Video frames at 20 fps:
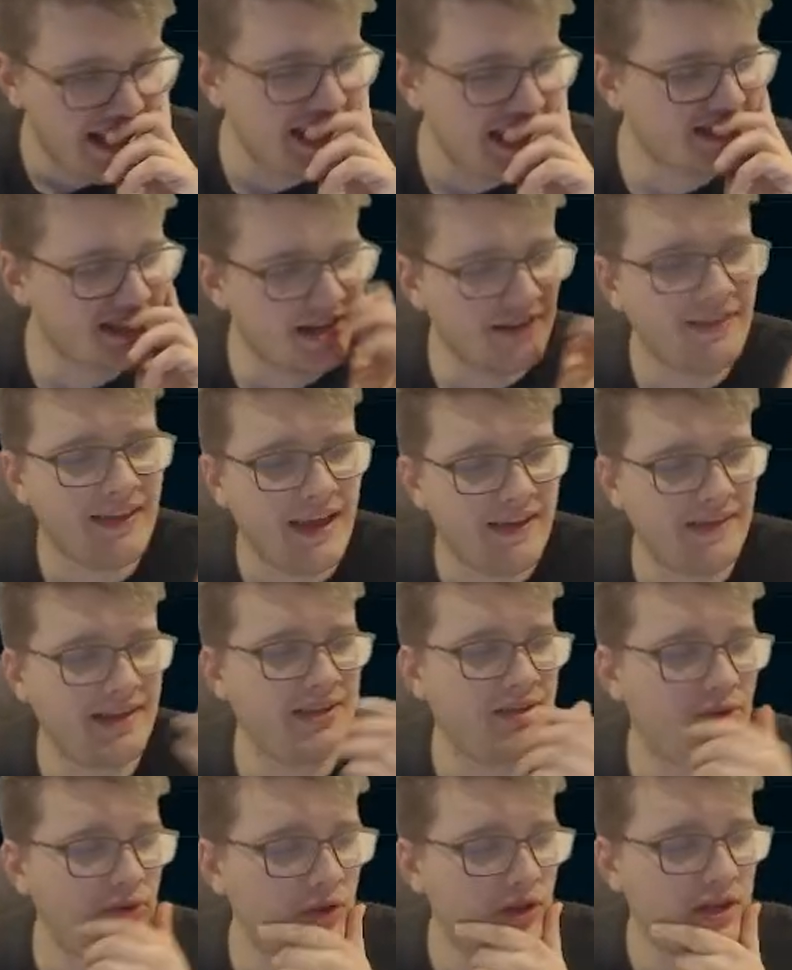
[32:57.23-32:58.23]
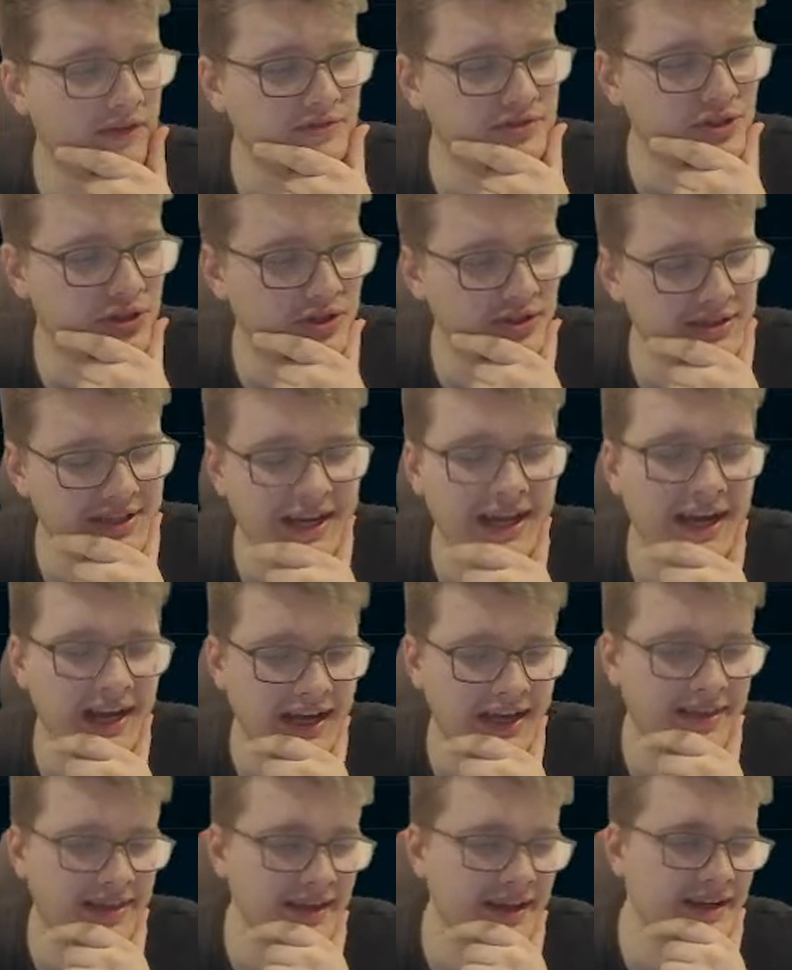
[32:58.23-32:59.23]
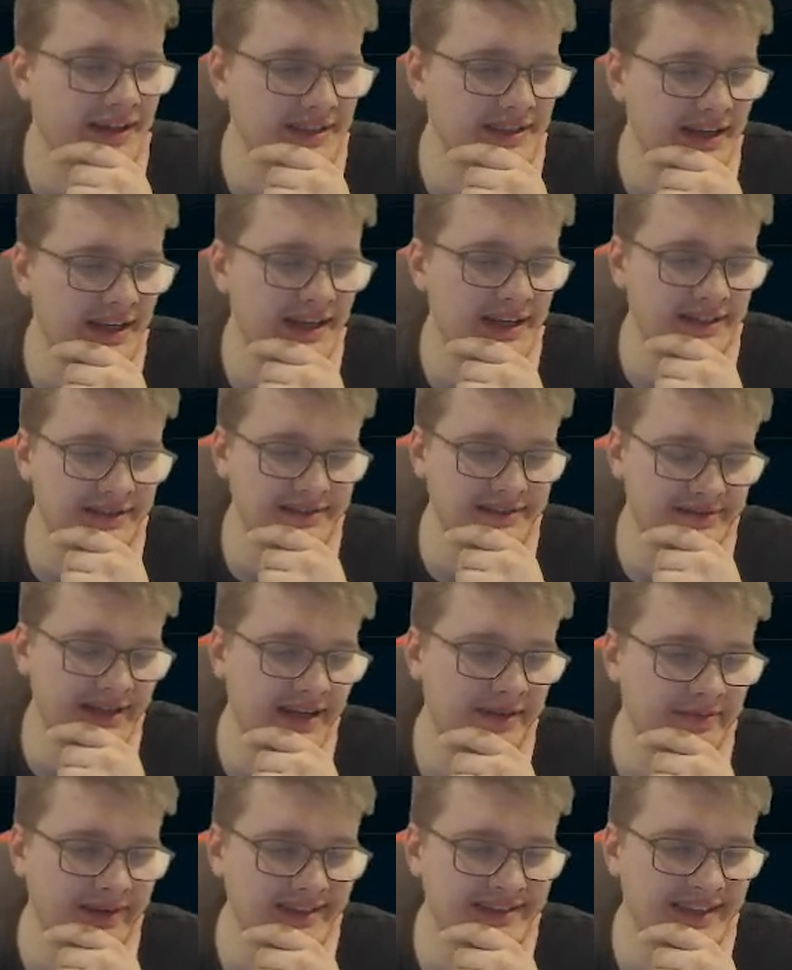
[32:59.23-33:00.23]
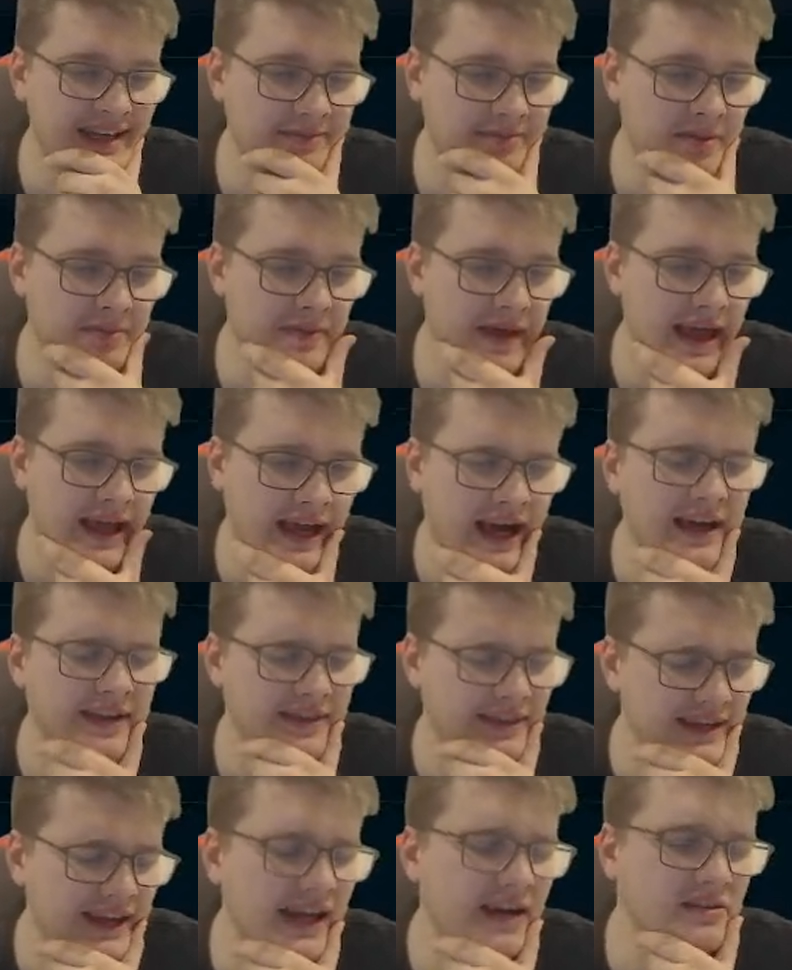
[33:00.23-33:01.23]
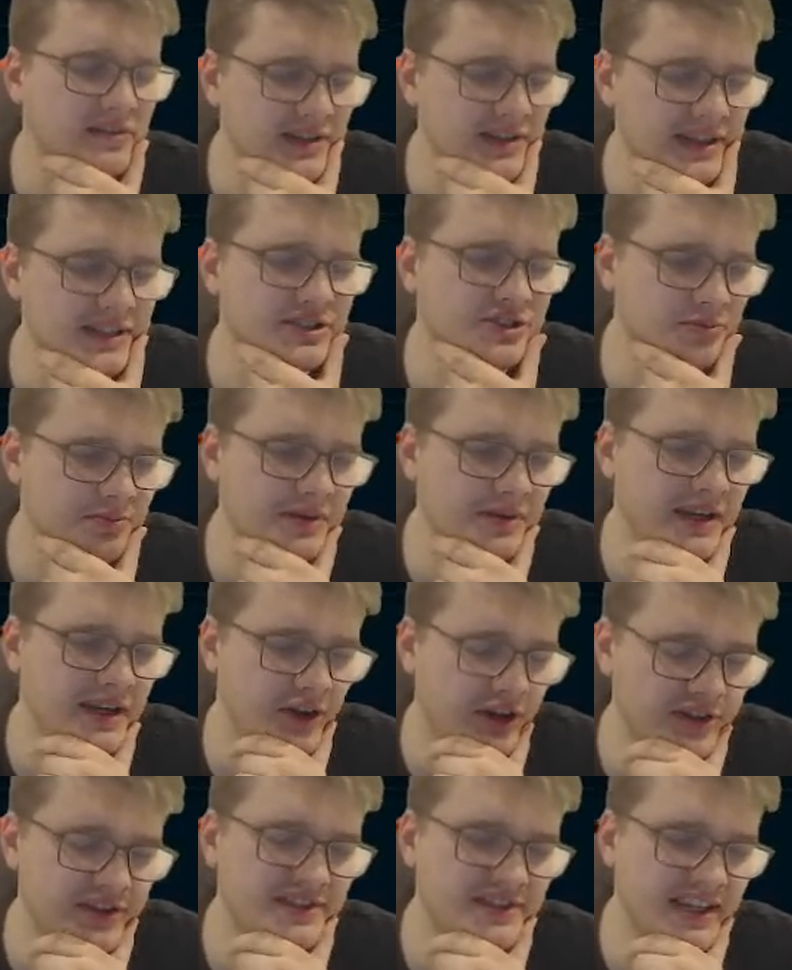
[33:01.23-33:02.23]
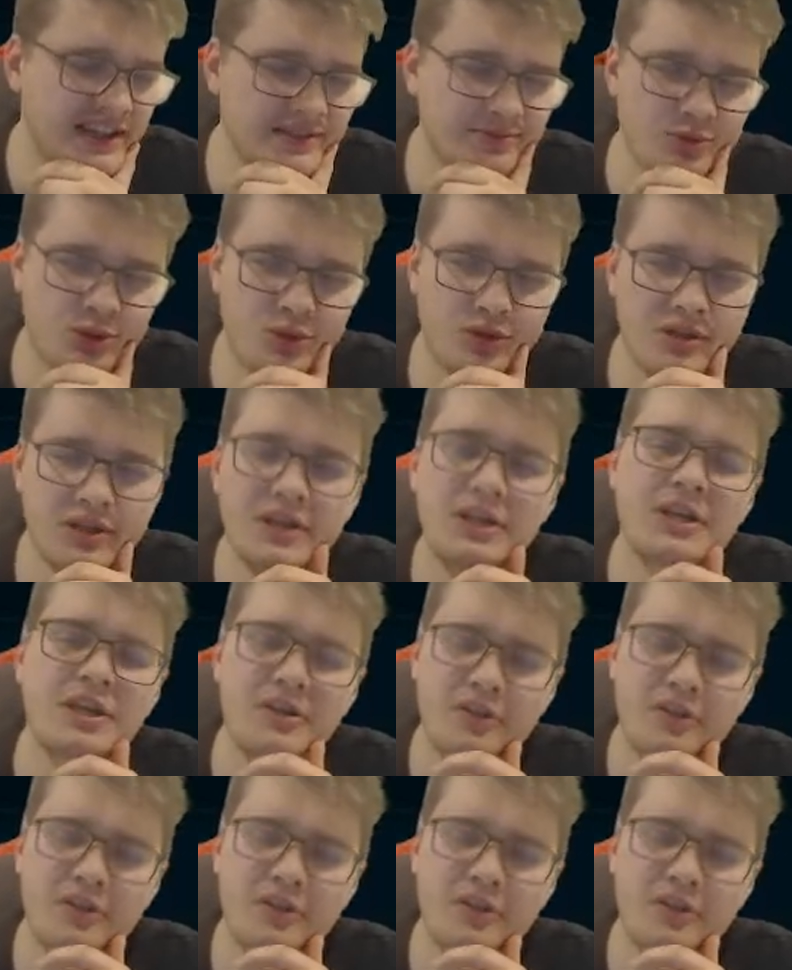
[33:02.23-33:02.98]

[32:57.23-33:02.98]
Actually, now that Olaf joined, I think I'll take my statement back. I think everything should be undetectable